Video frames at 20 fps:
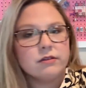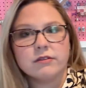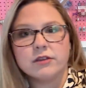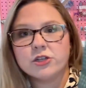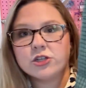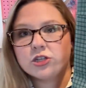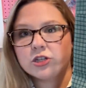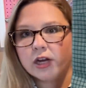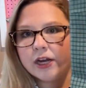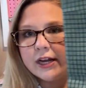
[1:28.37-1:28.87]

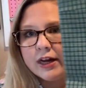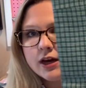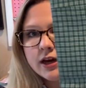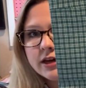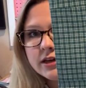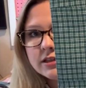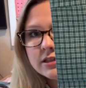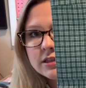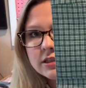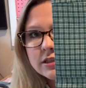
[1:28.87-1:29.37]

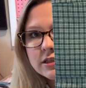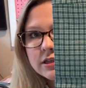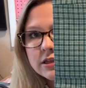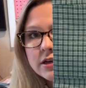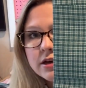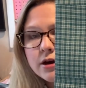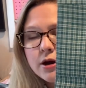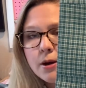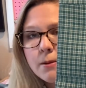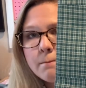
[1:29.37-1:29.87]
straightest,
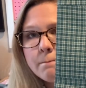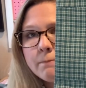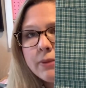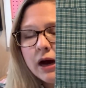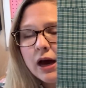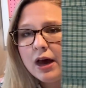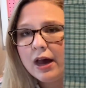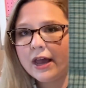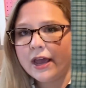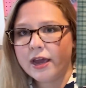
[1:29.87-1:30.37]

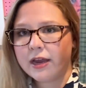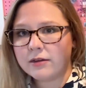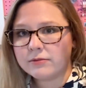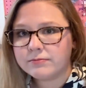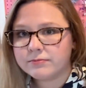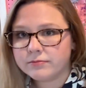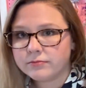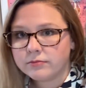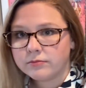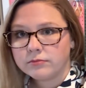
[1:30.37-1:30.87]
but
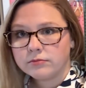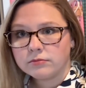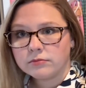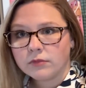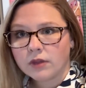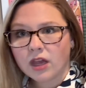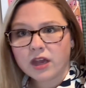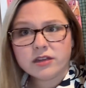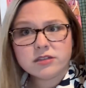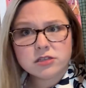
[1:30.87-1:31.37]

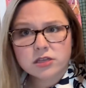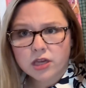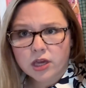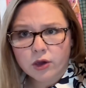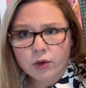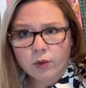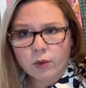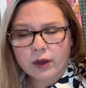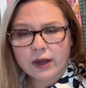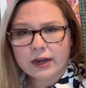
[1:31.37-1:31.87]
it's
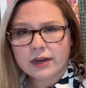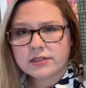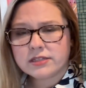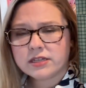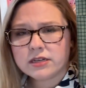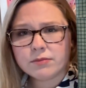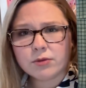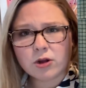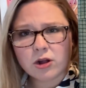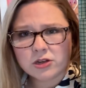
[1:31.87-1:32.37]
cute, and it's
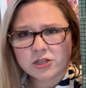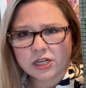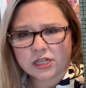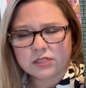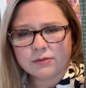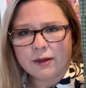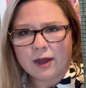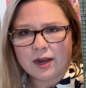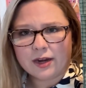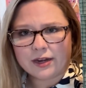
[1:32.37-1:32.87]
in a
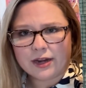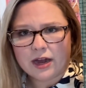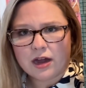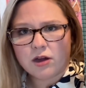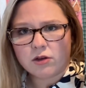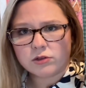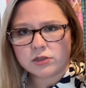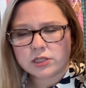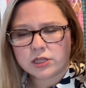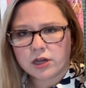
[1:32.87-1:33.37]
project bag
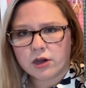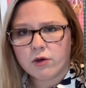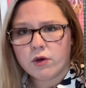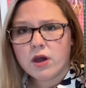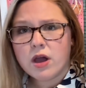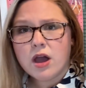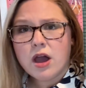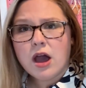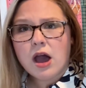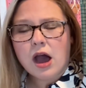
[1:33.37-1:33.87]
now. So
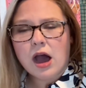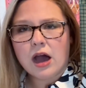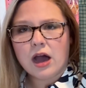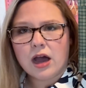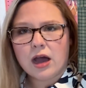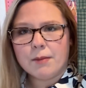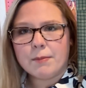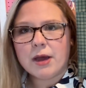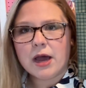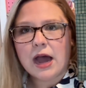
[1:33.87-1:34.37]

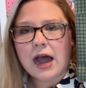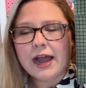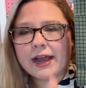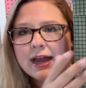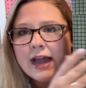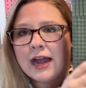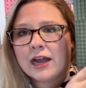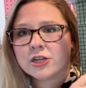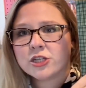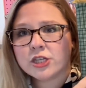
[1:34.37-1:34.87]
I
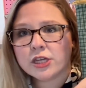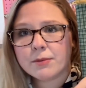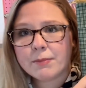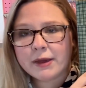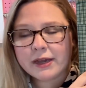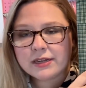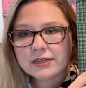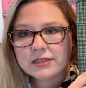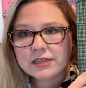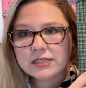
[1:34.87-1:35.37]
actually
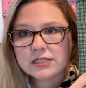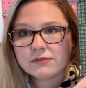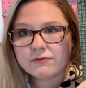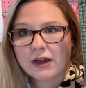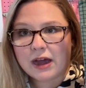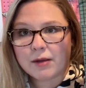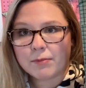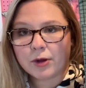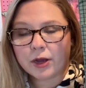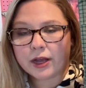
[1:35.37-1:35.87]
picked this
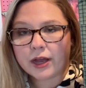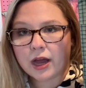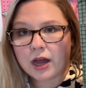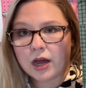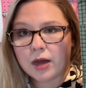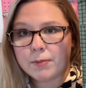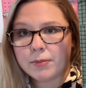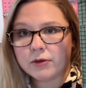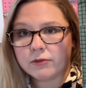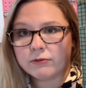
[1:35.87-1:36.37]
fabric
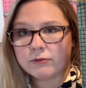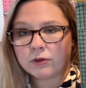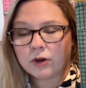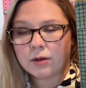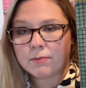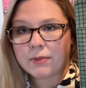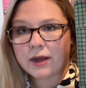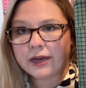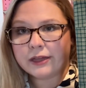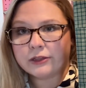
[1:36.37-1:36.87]
up
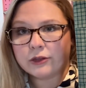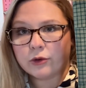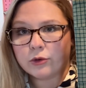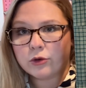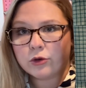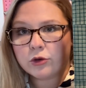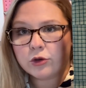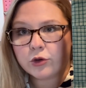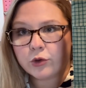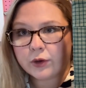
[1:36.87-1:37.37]
from my
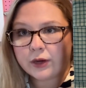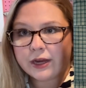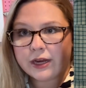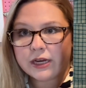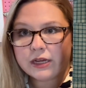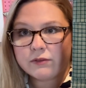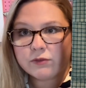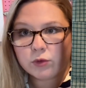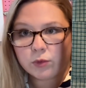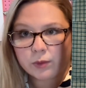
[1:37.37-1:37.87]
local
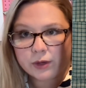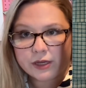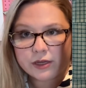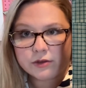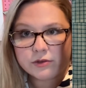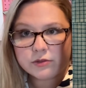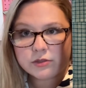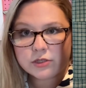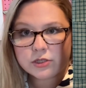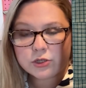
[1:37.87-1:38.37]
creative
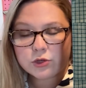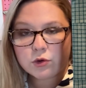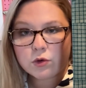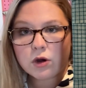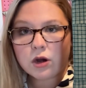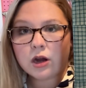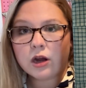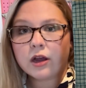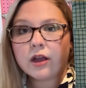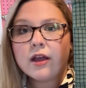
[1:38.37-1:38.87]
reuse
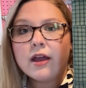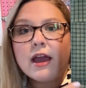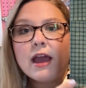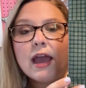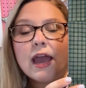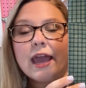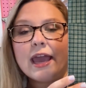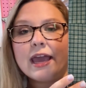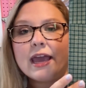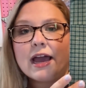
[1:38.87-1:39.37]
store,
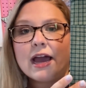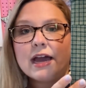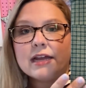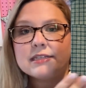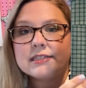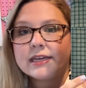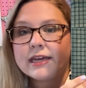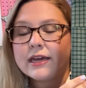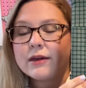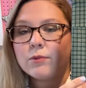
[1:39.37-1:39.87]

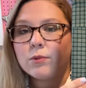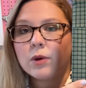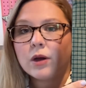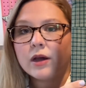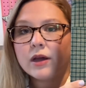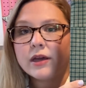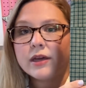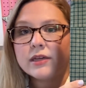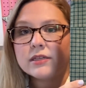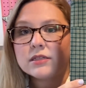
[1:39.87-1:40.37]
and it
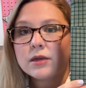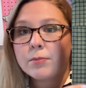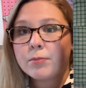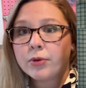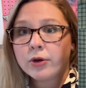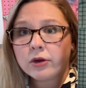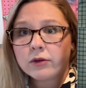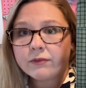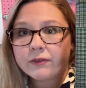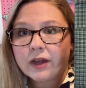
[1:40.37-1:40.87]
was
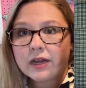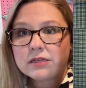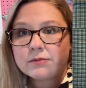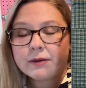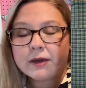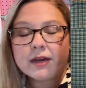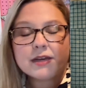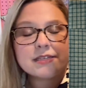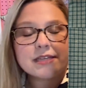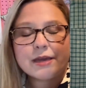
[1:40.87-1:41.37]
perfect
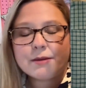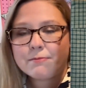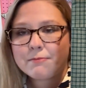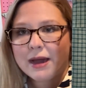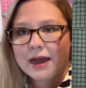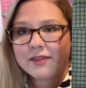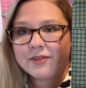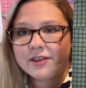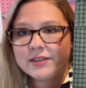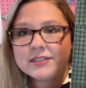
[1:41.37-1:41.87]
because
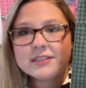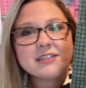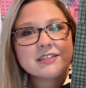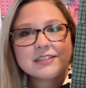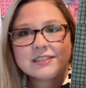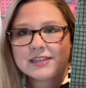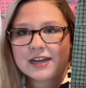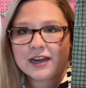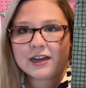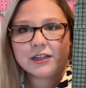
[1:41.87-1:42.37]
this is
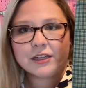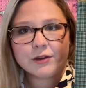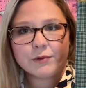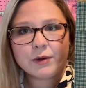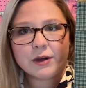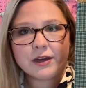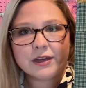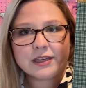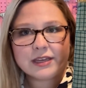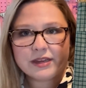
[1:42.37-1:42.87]
exactly
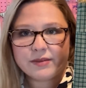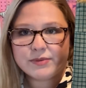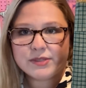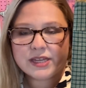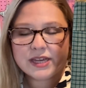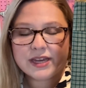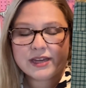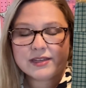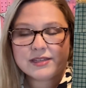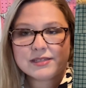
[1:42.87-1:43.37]
what
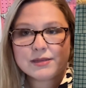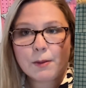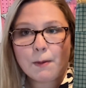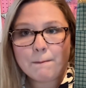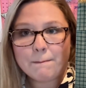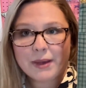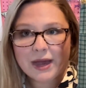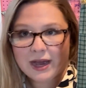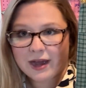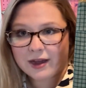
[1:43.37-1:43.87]
keepsakes
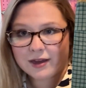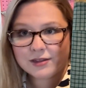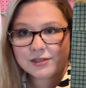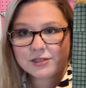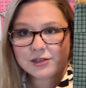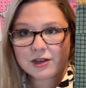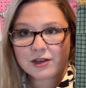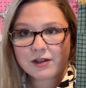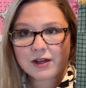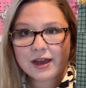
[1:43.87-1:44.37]
bags
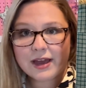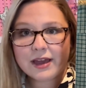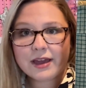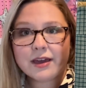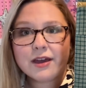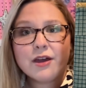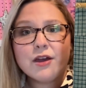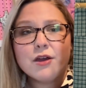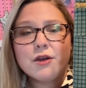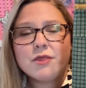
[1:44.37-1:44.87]
look like
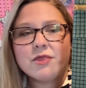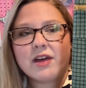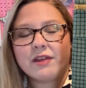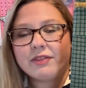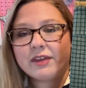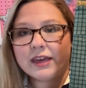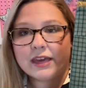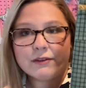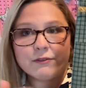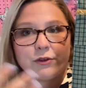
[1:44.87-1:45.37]
that
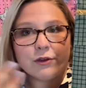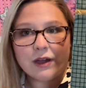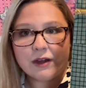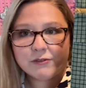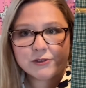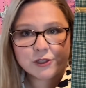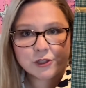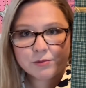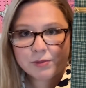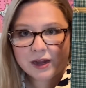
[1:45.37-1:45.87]
they give you
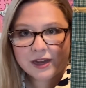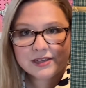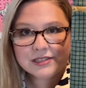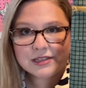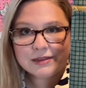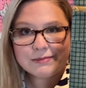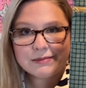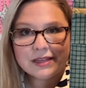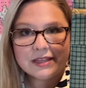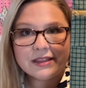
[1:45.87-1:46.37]
after you buy
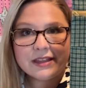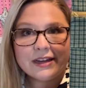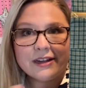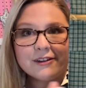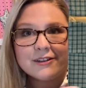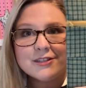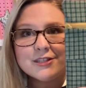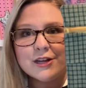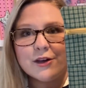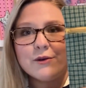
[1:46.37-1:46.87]
something
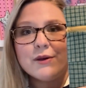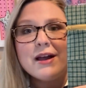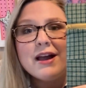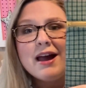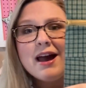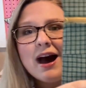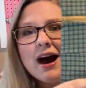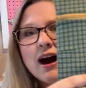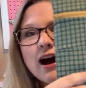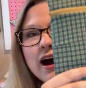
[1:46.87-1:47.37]
there. So
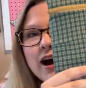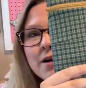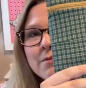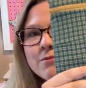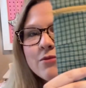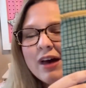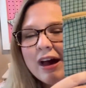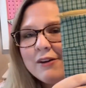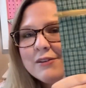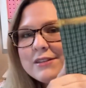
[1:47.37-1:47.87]

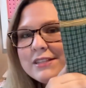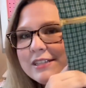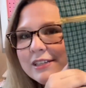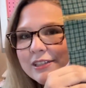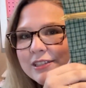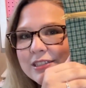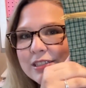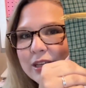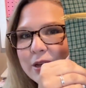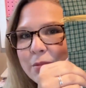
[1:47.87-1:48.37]
that was
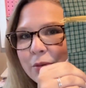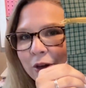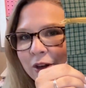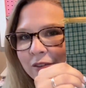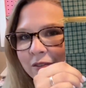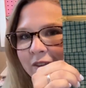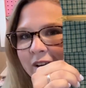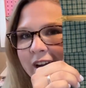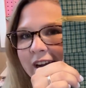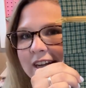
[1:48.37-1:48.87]
seriously
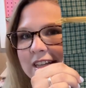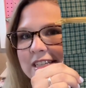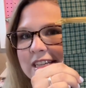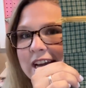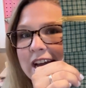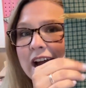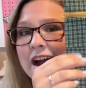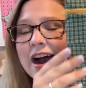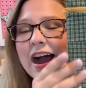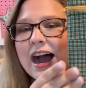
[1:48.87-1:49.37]
perfect.
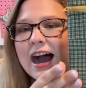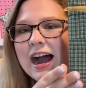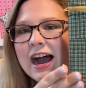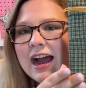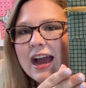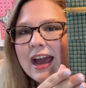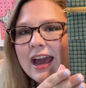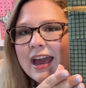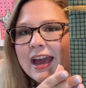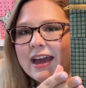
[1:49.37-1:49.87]

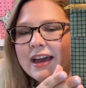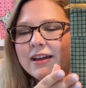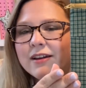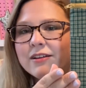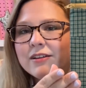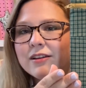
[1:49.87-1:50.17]
I